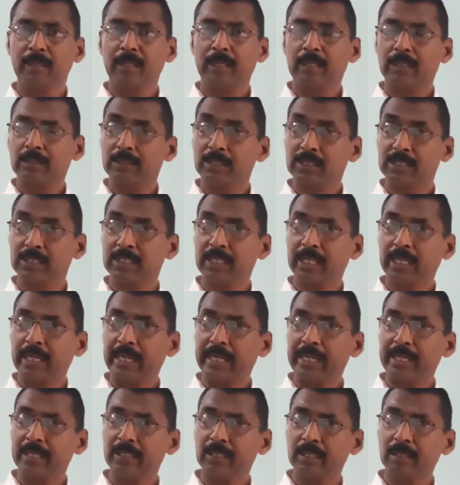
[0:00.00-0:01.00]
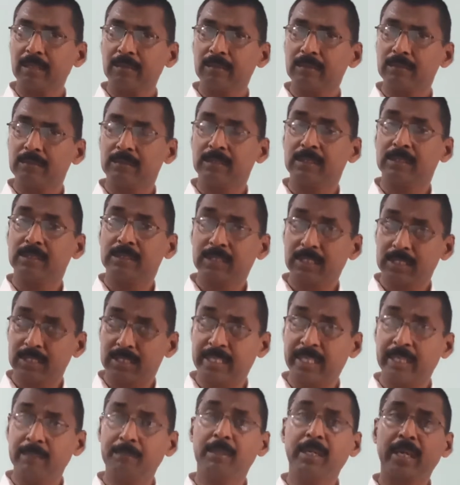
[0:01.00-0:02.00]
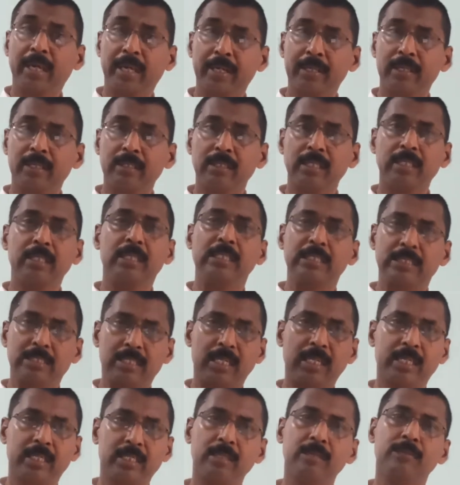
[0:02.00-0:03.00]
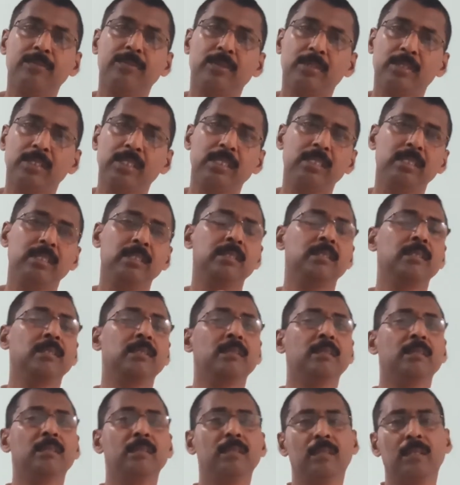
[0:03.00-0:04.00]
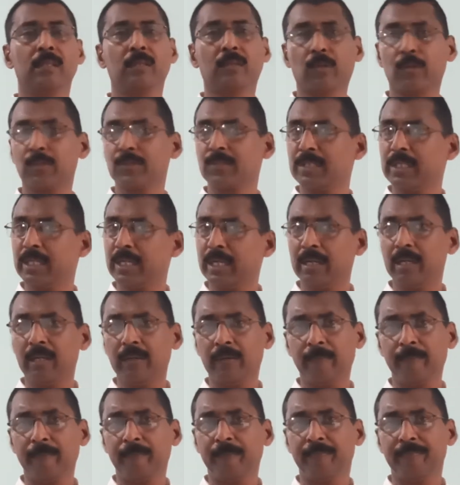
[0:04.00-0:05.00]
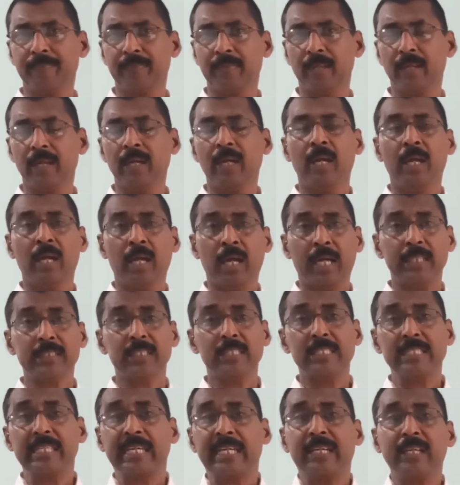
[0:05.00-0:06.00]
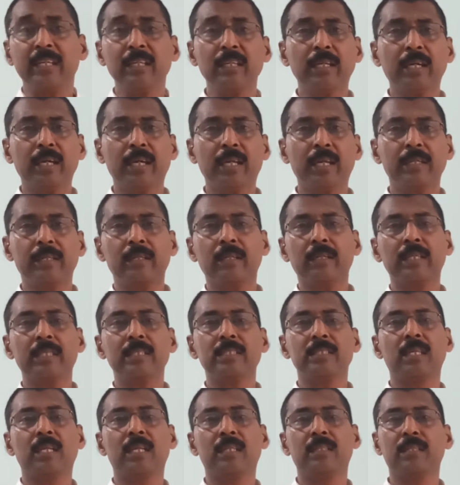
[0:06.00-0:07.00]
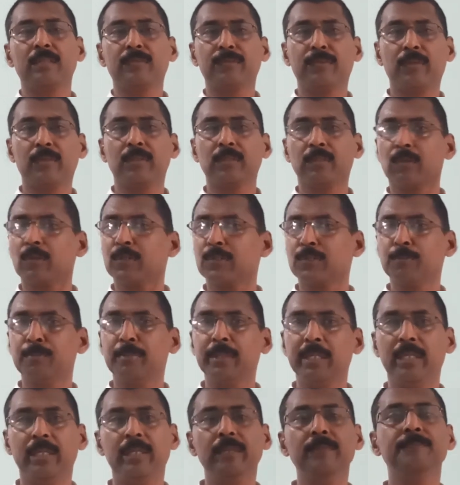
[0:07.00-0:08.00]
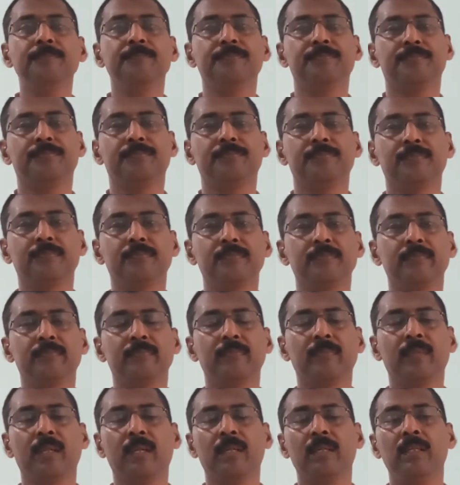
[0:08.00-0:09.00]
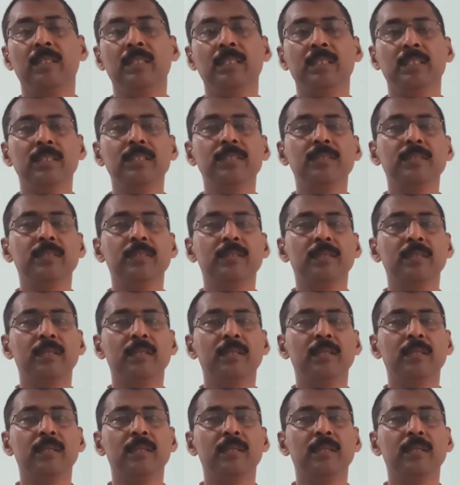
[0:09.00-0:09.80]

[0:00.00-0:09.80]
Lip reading: This is the character, this is the same character that he selected for the cross A. And the second character he selected for the cross B is